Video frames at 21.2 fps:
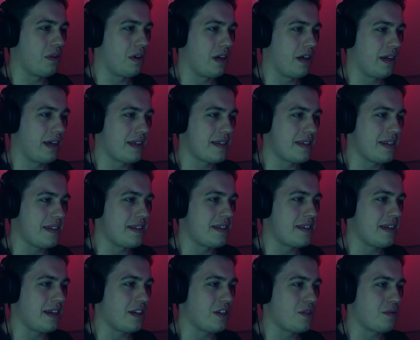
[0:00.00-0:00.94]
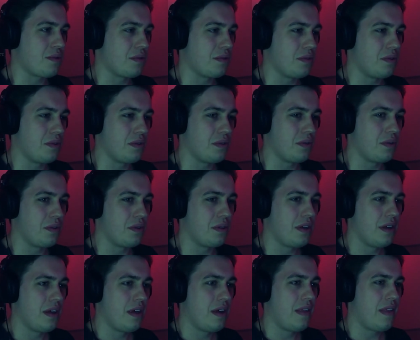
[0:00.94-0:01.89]
I guess instinctual,
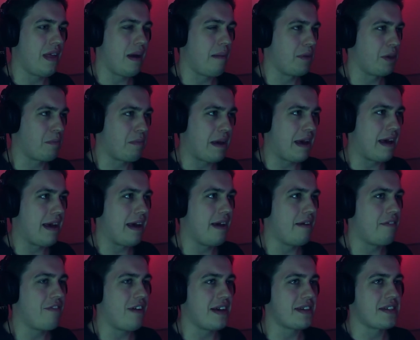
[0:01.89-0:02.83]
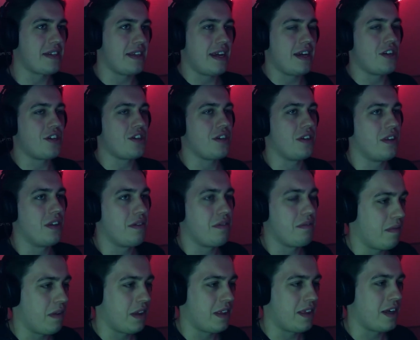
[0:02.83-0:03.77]
or that Macbeth fascination
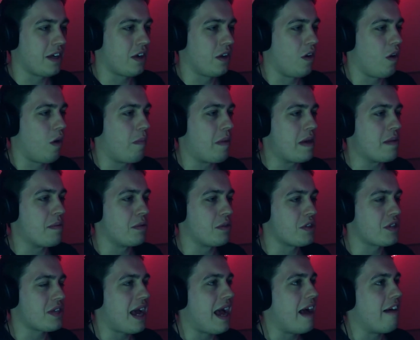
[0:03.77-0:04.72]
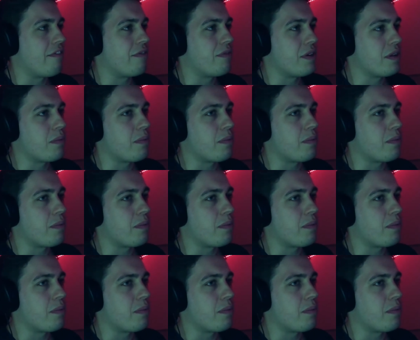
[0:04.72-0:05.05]
that I think a lot of people just have with